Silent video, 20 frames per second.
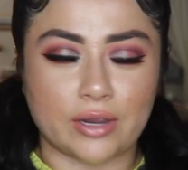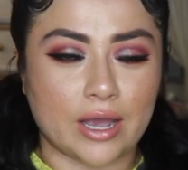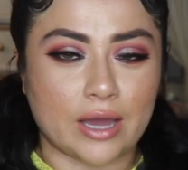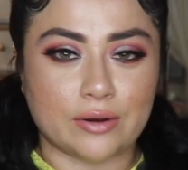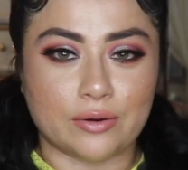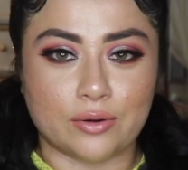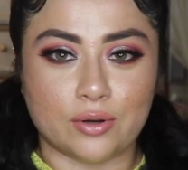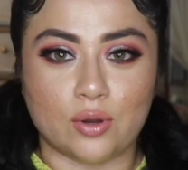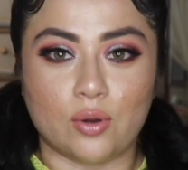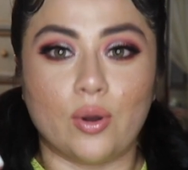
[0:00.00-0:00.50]

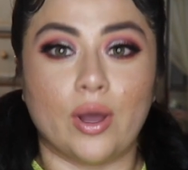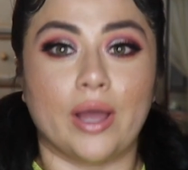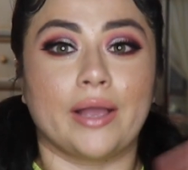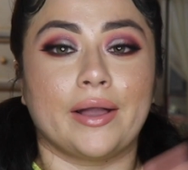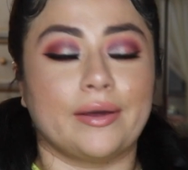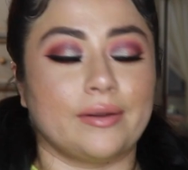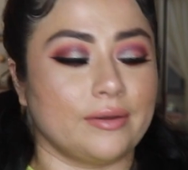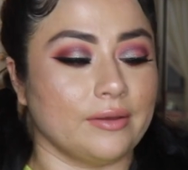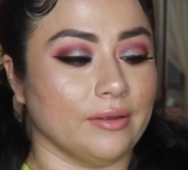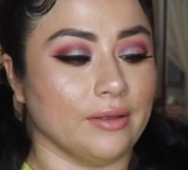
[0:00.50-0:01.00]
I don't know, I
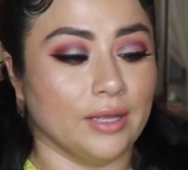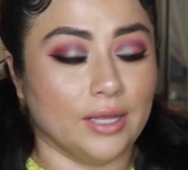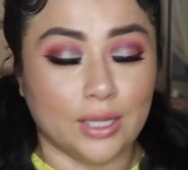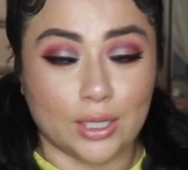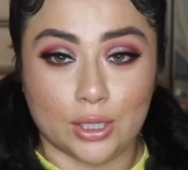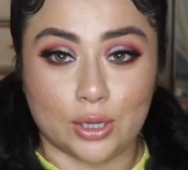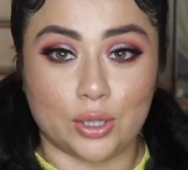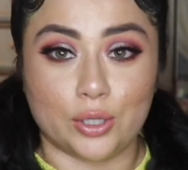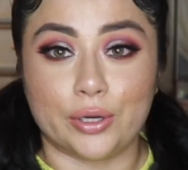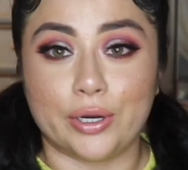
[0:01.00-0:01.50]
gotta
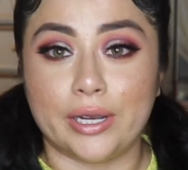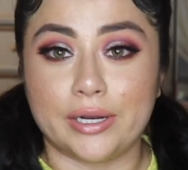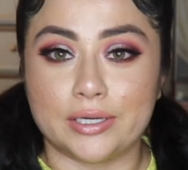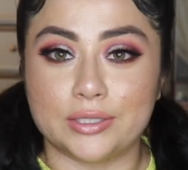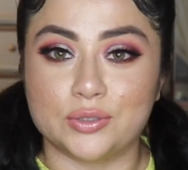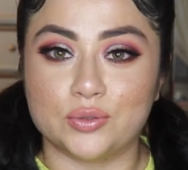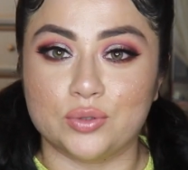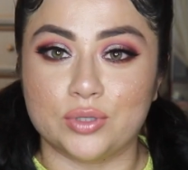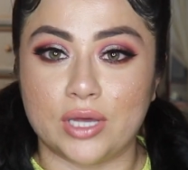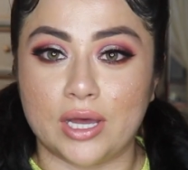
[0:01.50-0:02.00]
learn how
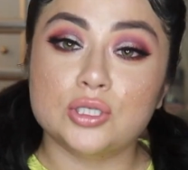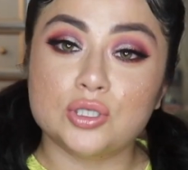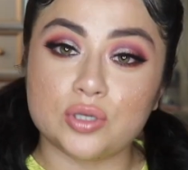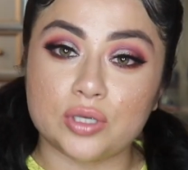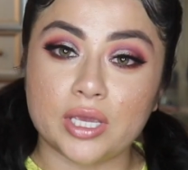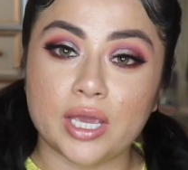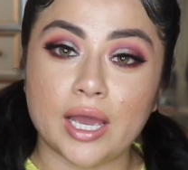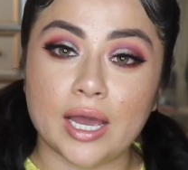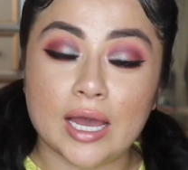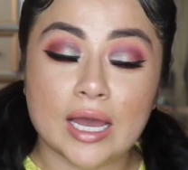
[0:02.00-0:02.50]
to do that. So
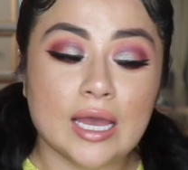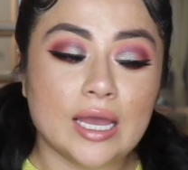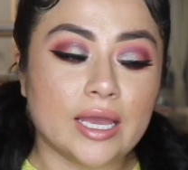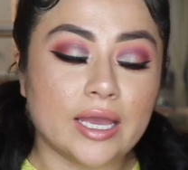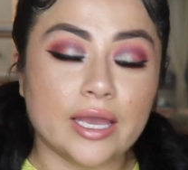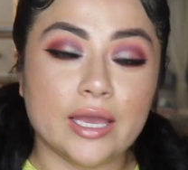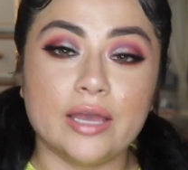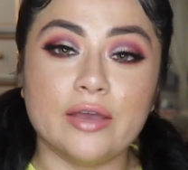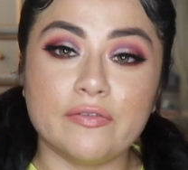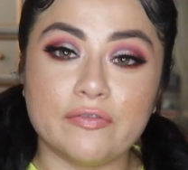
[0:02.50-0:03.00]
yeah,
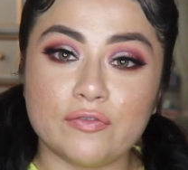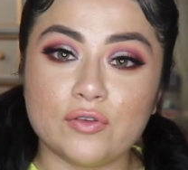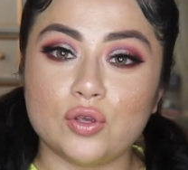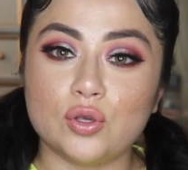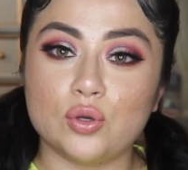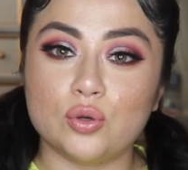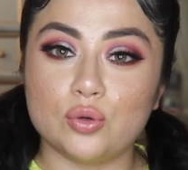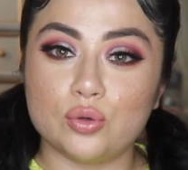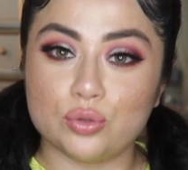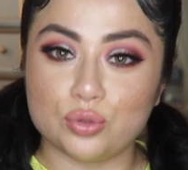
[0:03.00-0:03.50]
if
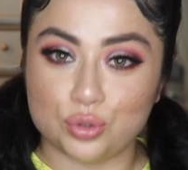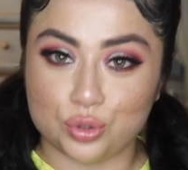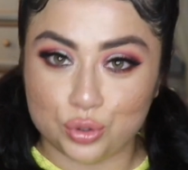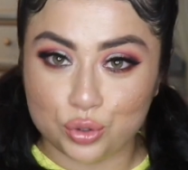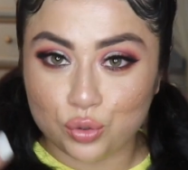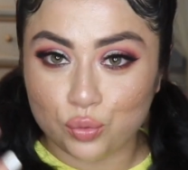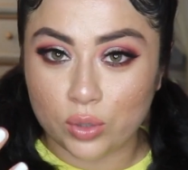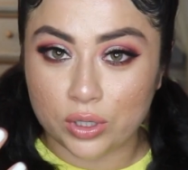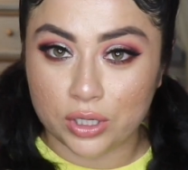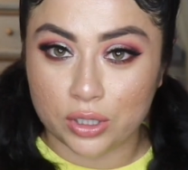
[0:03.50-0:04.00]
you
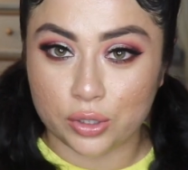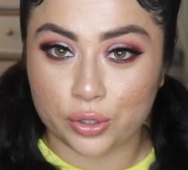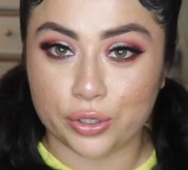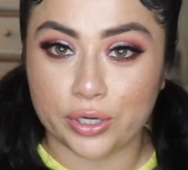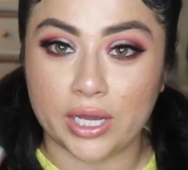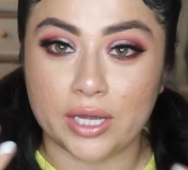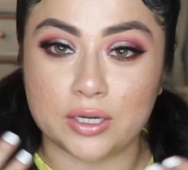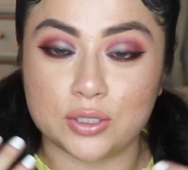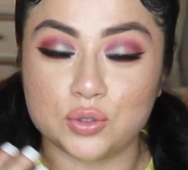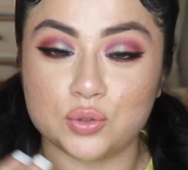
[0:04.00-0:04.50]
do want to
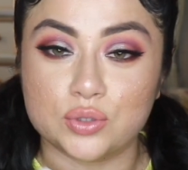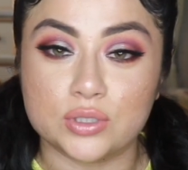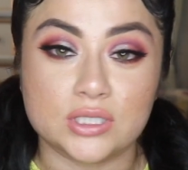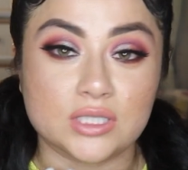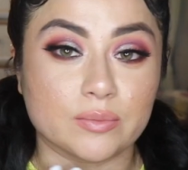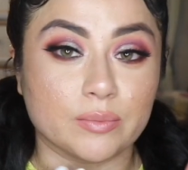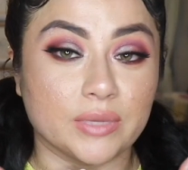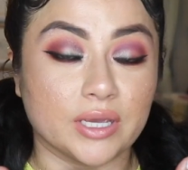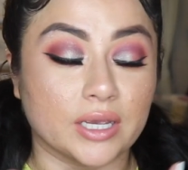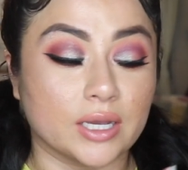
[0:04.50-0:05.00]
learn how to do
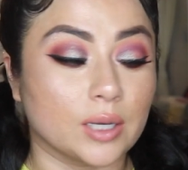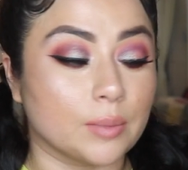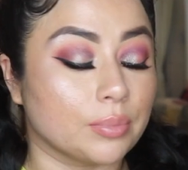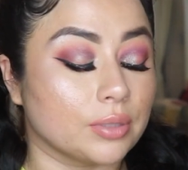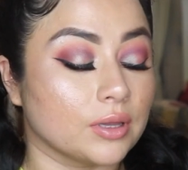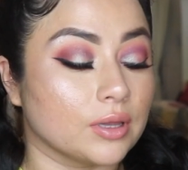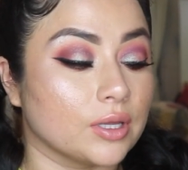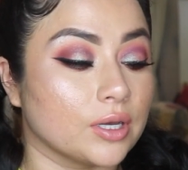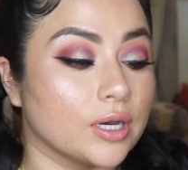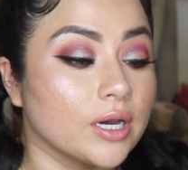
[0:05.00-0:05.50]
this
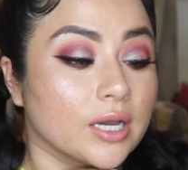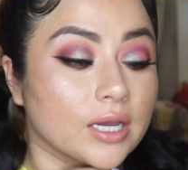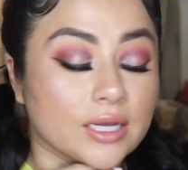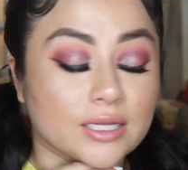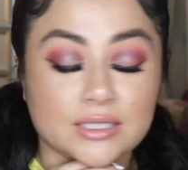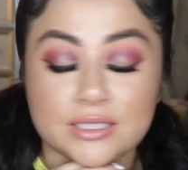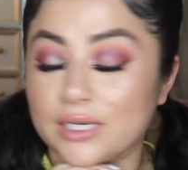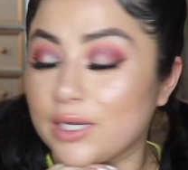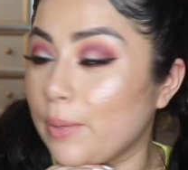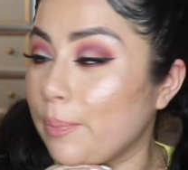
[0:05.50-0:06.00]
makeup look,
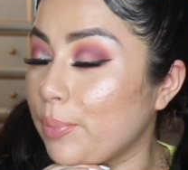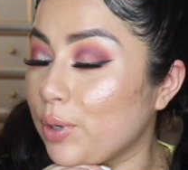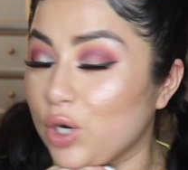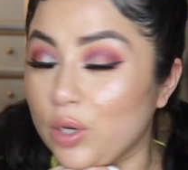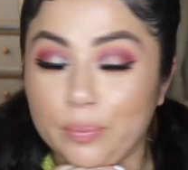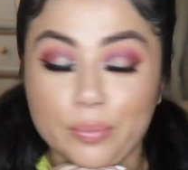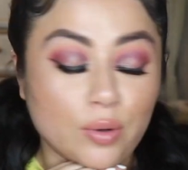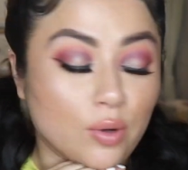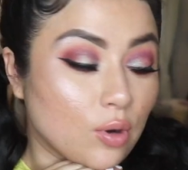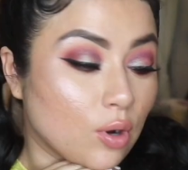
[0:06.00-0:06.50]
it's like a
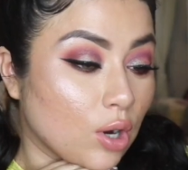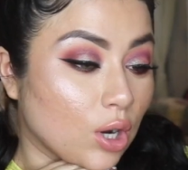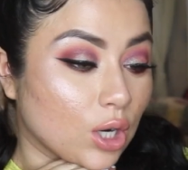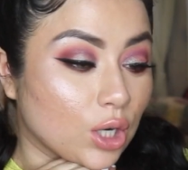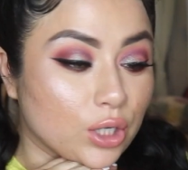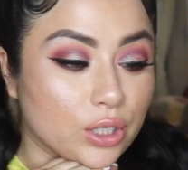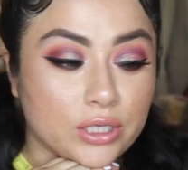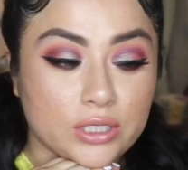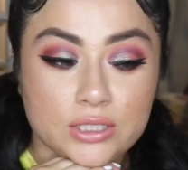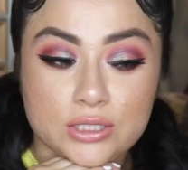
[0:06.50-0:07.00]
purple,
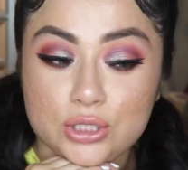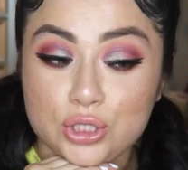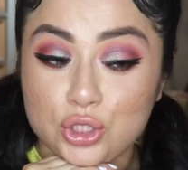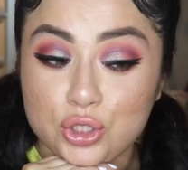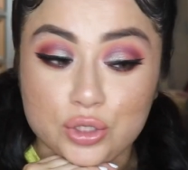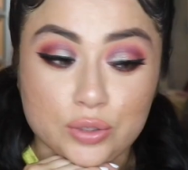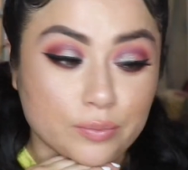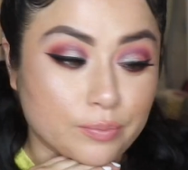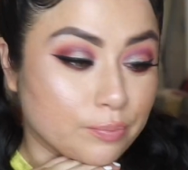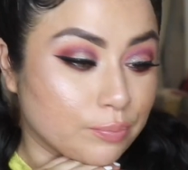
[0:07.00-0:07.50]

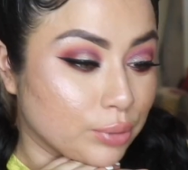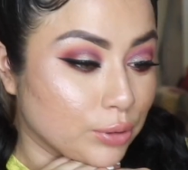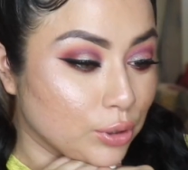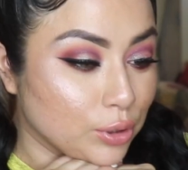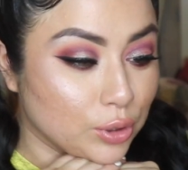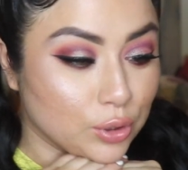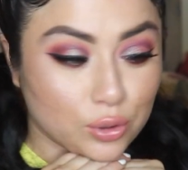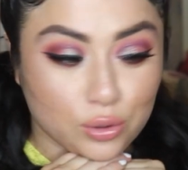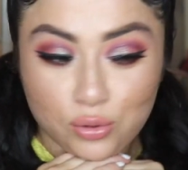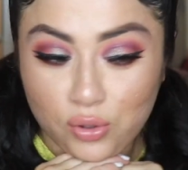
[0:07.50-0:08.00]
orange,
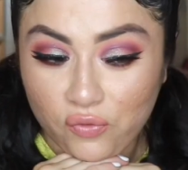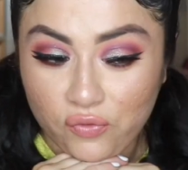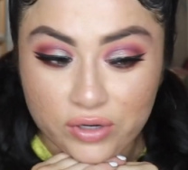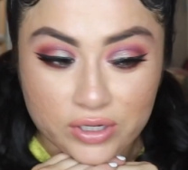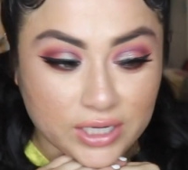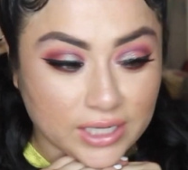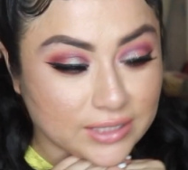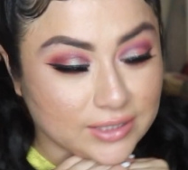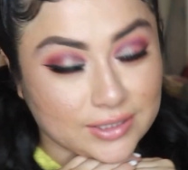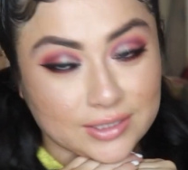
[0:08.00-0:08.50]
blue,
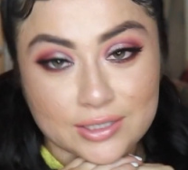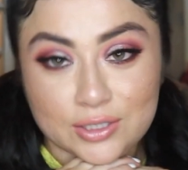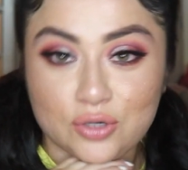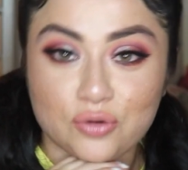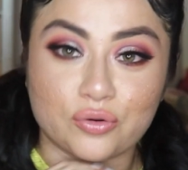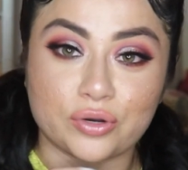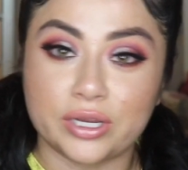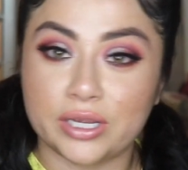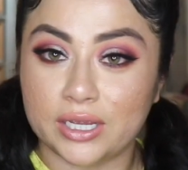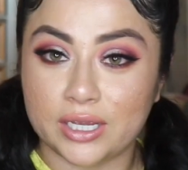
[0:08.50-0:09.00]
iridescent
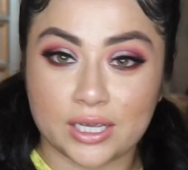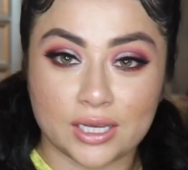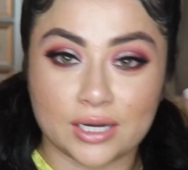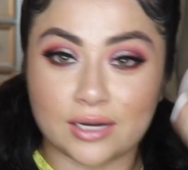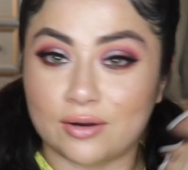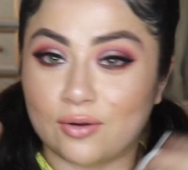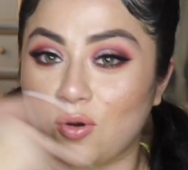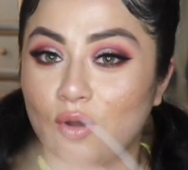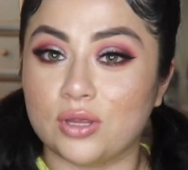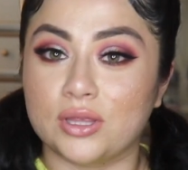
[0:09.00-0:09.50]

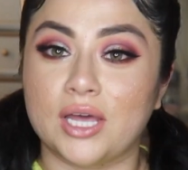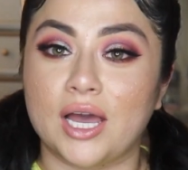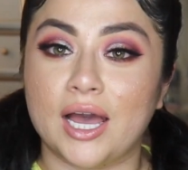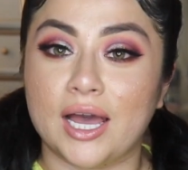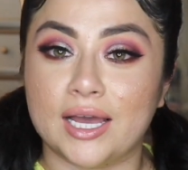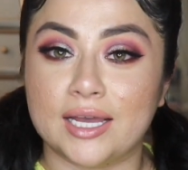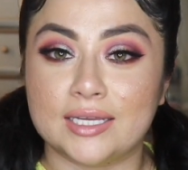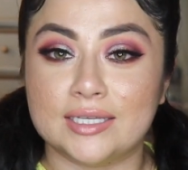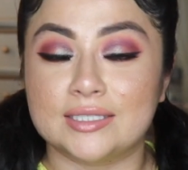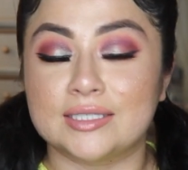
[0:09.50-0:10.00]
green on the
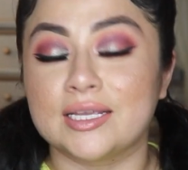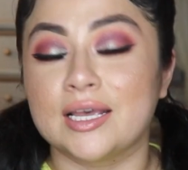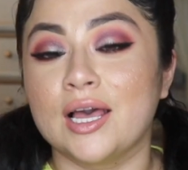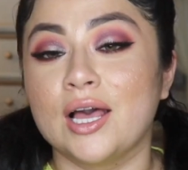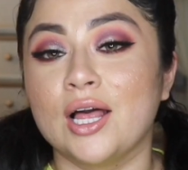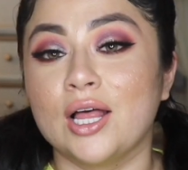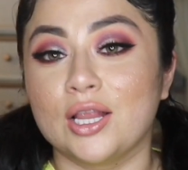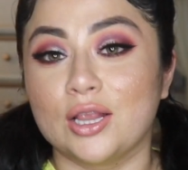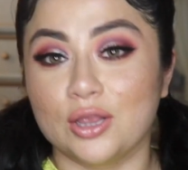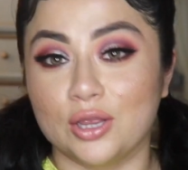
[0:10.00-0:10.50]
eyes
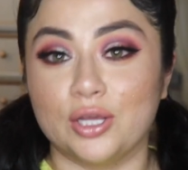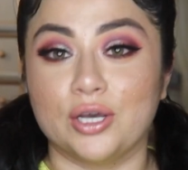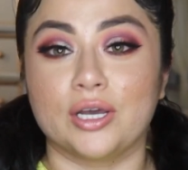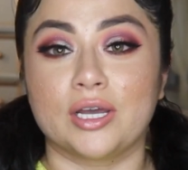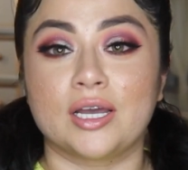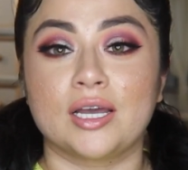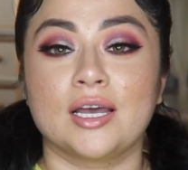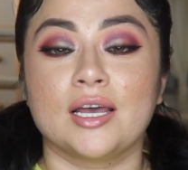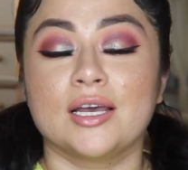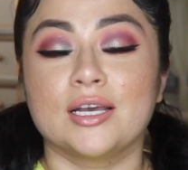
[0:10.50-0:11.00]

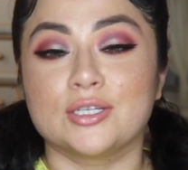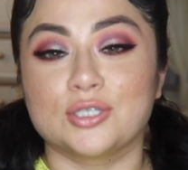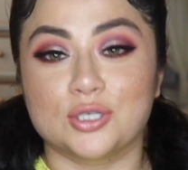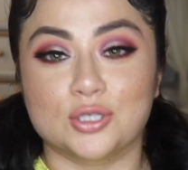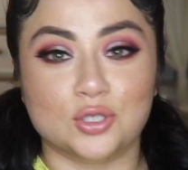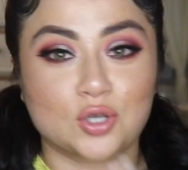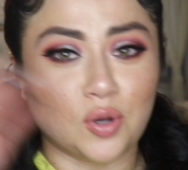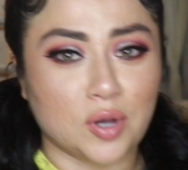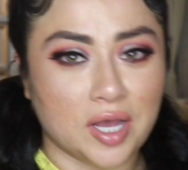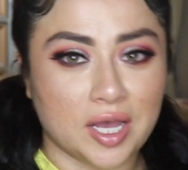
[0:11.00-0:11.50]
look,
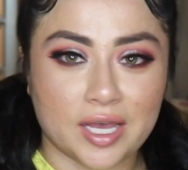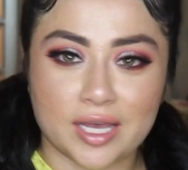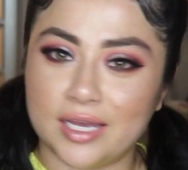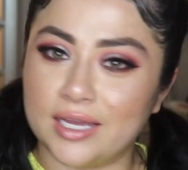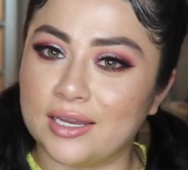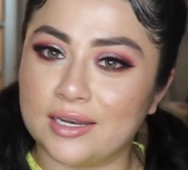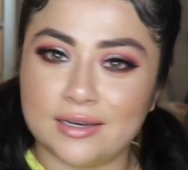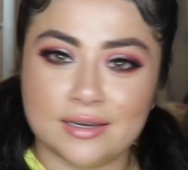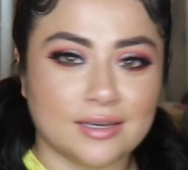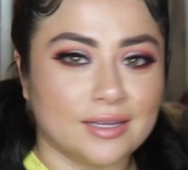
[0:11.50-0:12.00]
just go
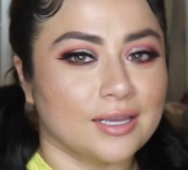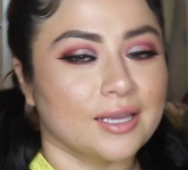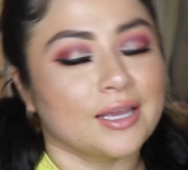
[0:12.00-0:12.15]
ahead,